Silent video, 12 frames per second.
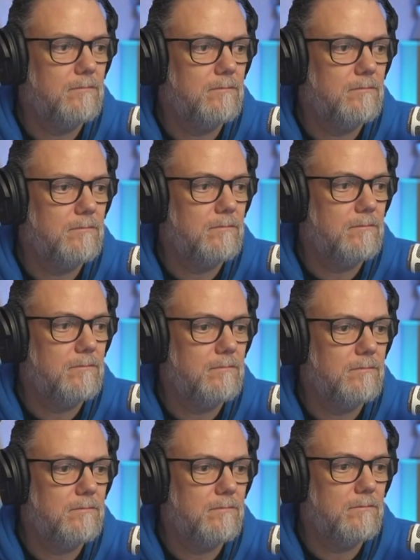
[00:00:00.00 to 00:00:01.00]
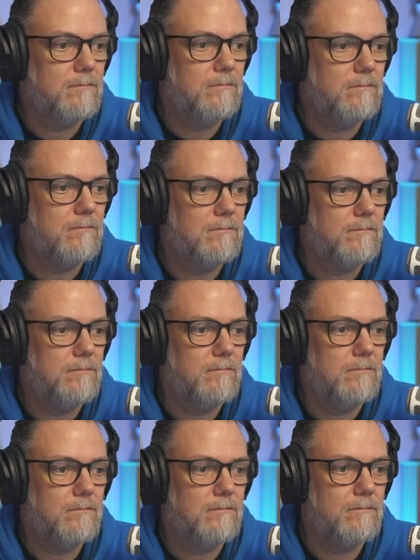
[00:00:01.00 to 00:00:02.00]

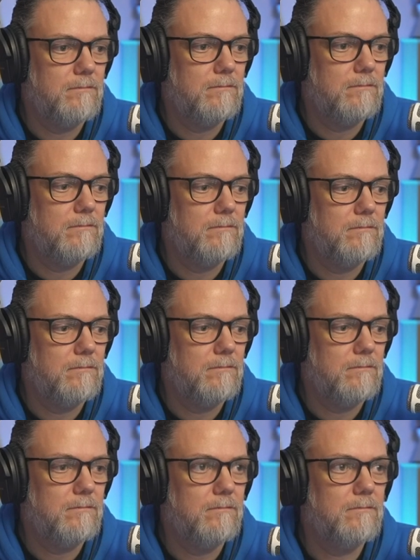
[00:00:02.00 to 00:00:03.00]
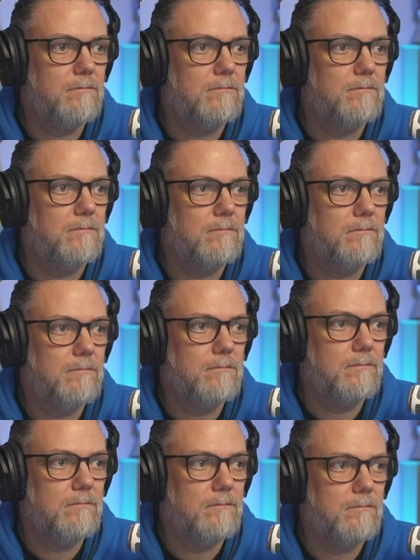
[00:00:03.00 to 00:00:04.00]

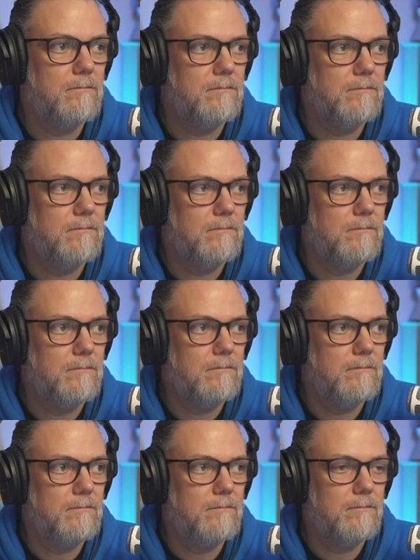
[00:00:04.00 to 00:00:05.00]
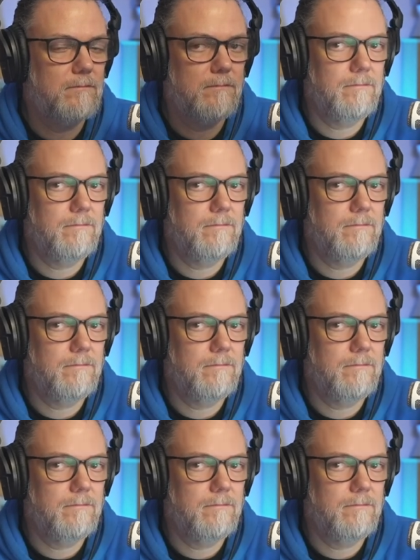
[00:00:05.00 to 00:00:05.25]
(silent)